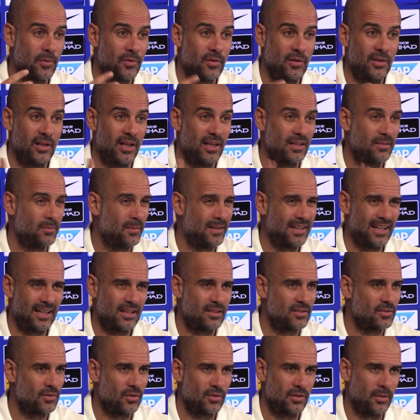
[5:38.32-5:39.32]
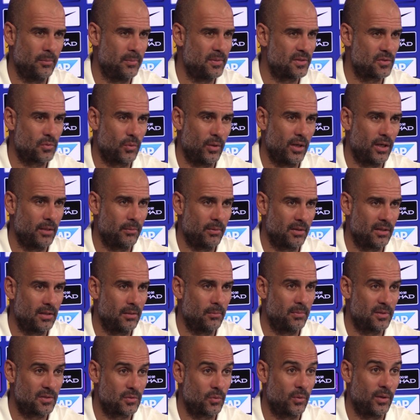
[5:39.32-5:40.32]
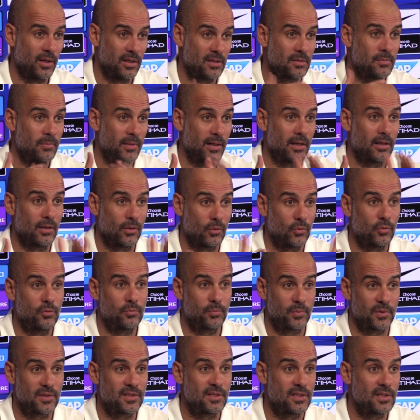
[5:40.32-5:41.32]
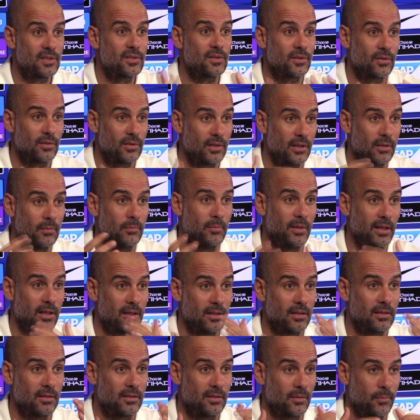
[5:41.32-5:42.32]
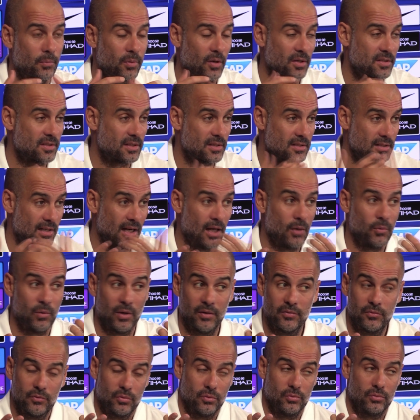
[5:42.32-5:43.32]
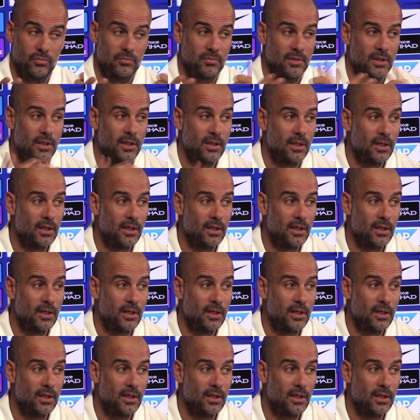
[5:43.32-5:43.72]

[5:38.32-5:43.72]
every 3 days, but that is not the best way. But the best way is make a good preseason and make the process. Now we have to,